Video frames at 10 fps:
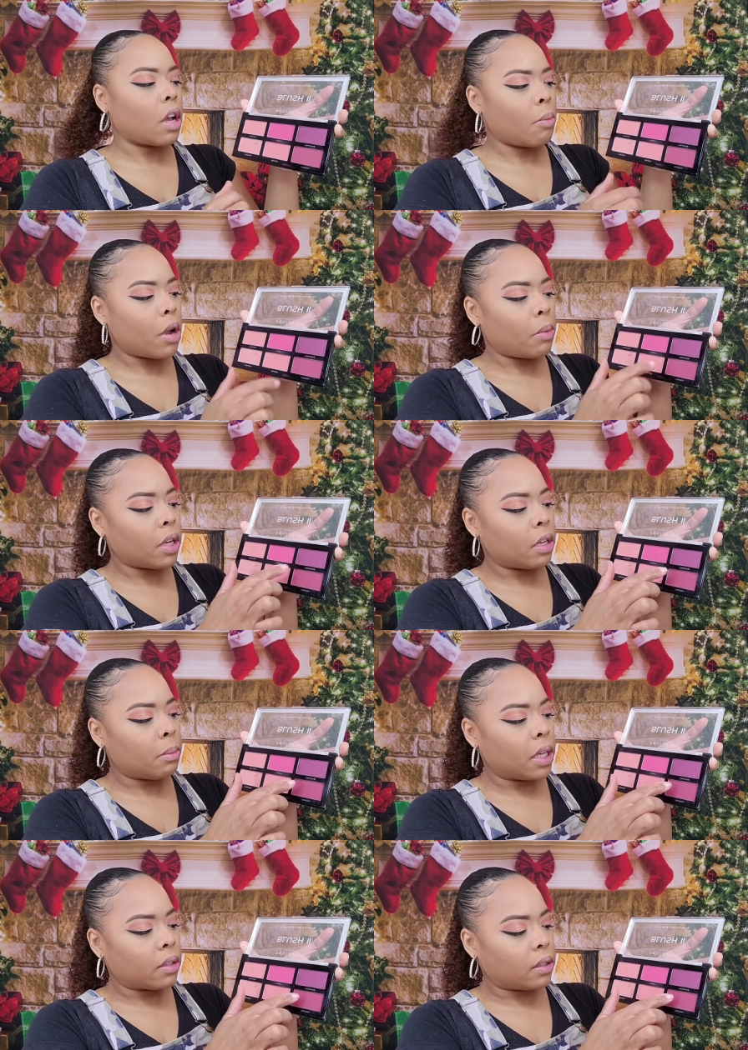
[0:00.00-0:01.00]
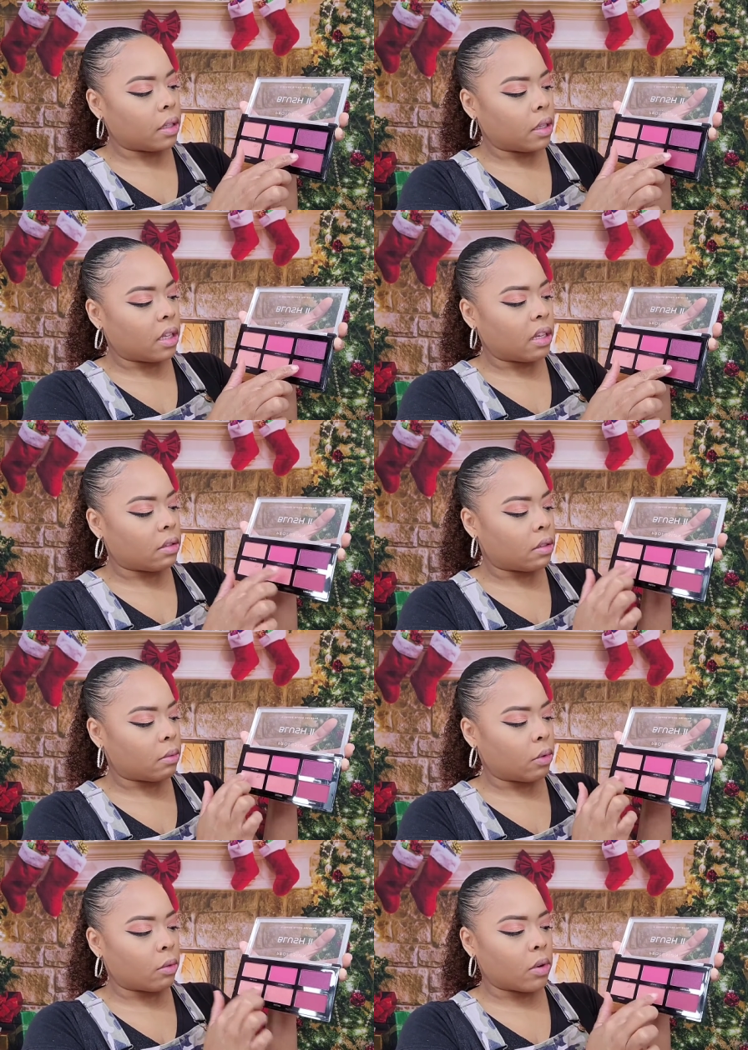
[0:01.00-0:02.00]
I'm probably gonna mix
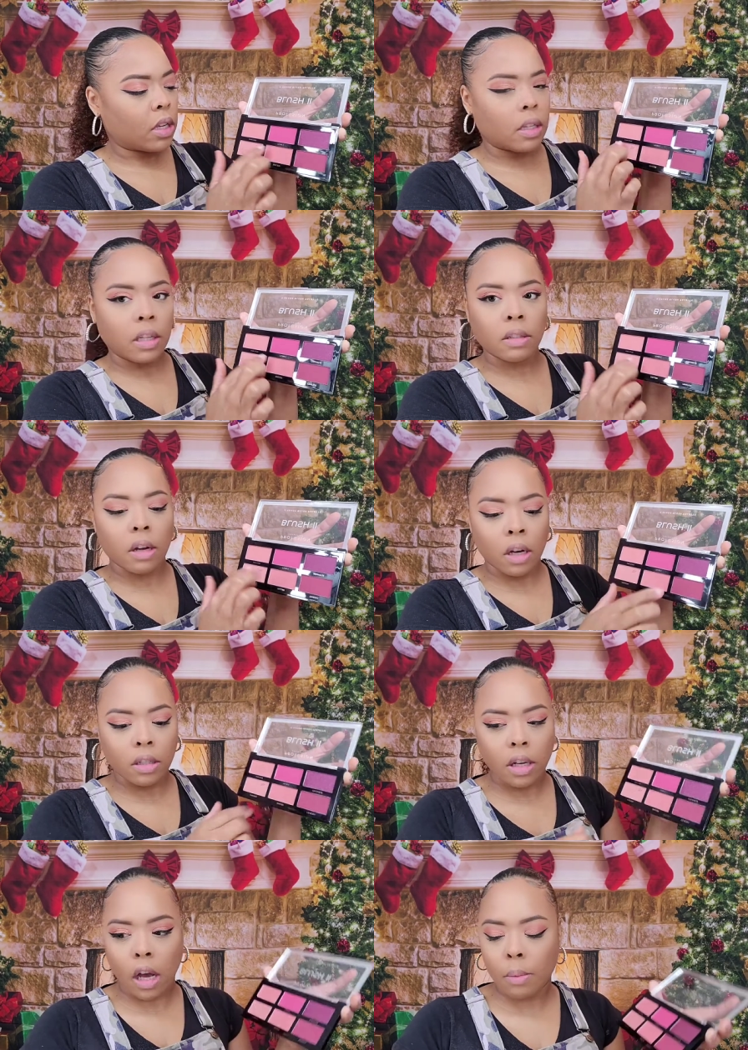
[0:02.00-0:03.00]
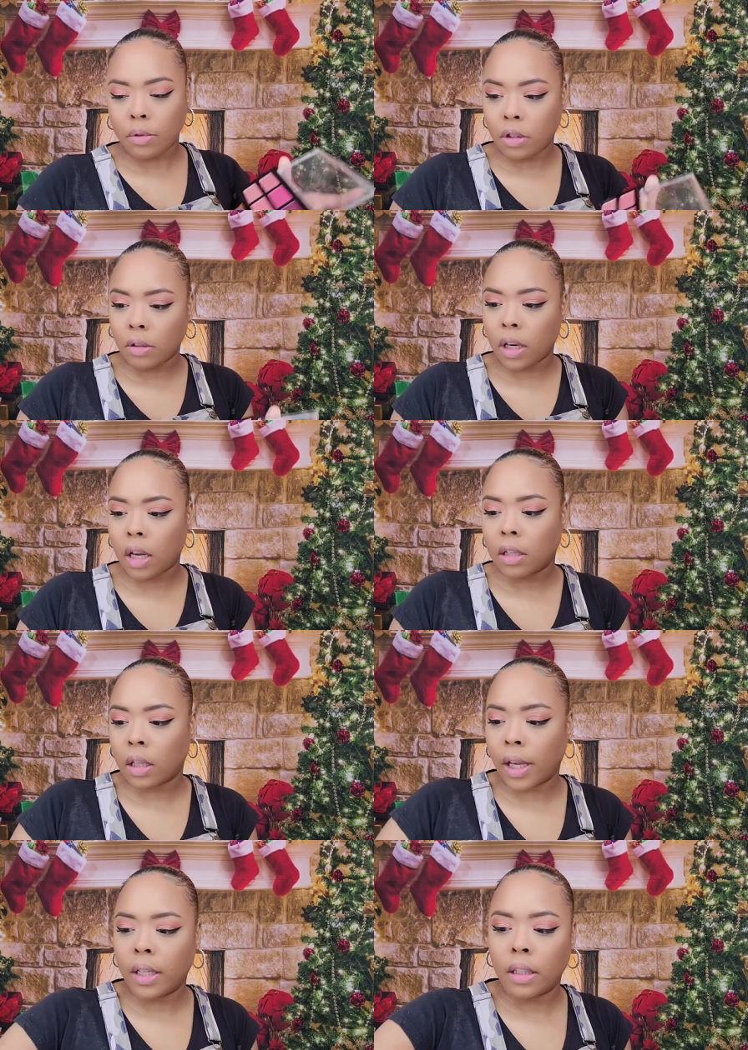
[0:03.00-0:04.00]
this with one of these on top to kind of
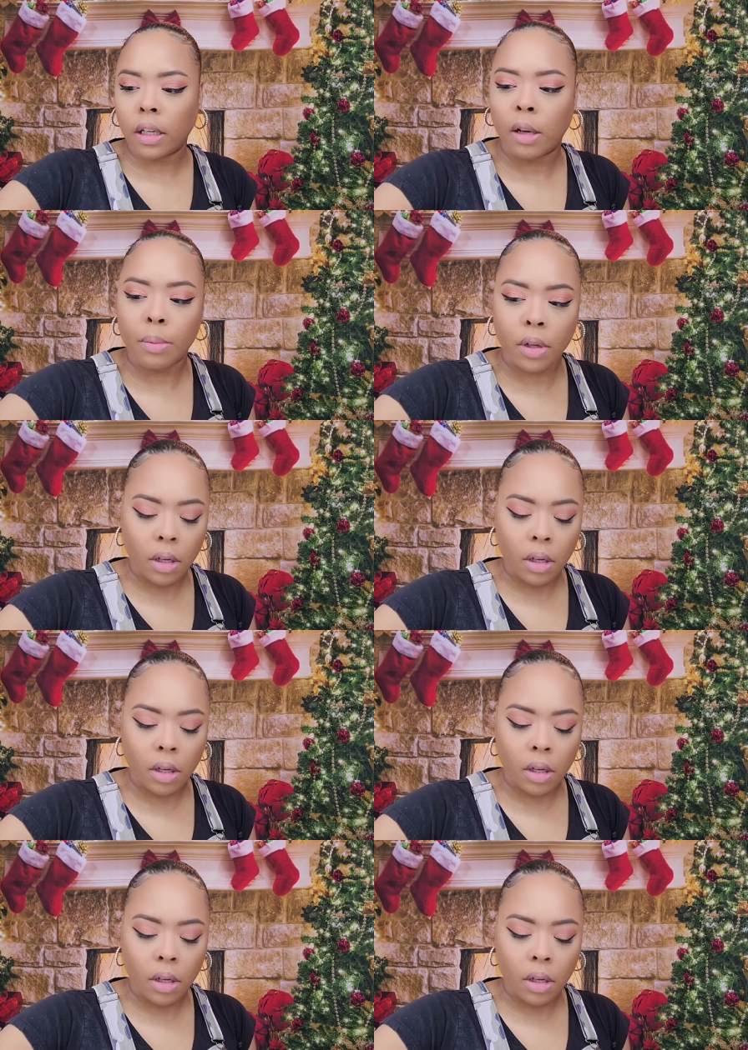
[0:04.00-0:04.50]
lighten it up.